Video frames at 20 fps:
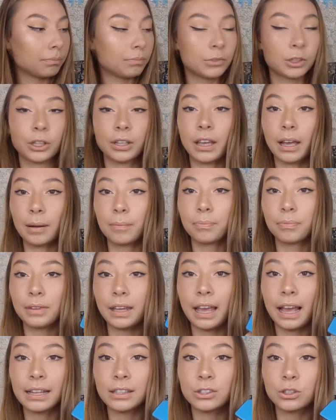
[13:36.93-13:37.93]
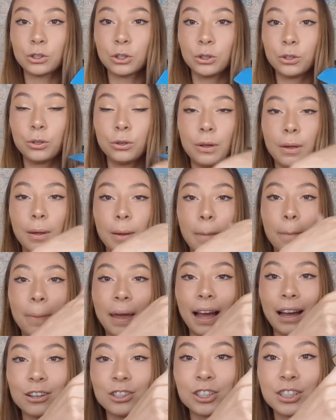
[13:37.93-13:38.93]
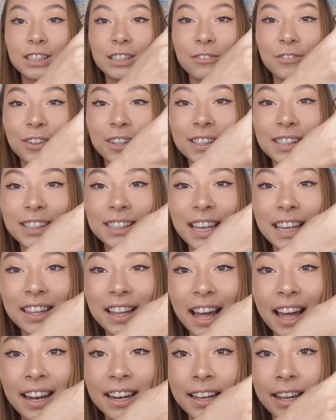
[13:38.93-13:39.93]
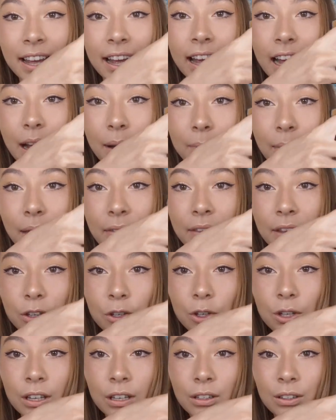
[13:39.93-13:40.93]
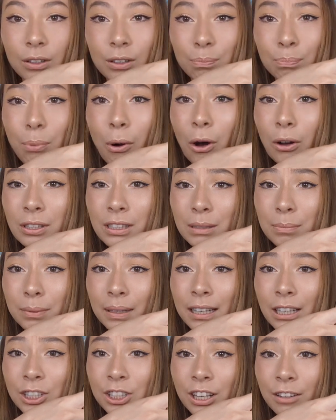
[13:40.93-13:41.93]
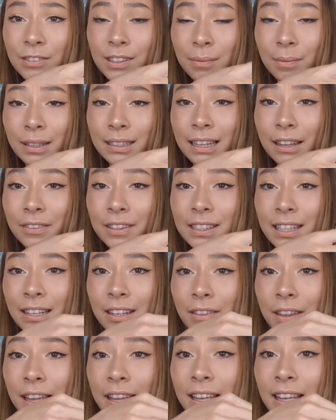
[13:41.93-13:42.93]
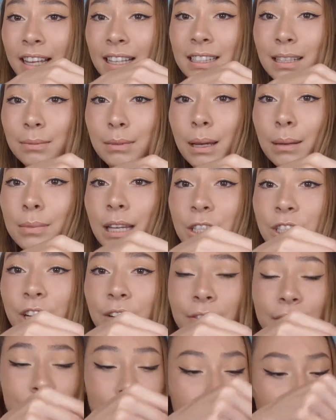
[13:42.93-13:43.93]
So yeah, it has two pouches, if you can see that, and then you could possibly shove something down the center there. Sometimes I shove like a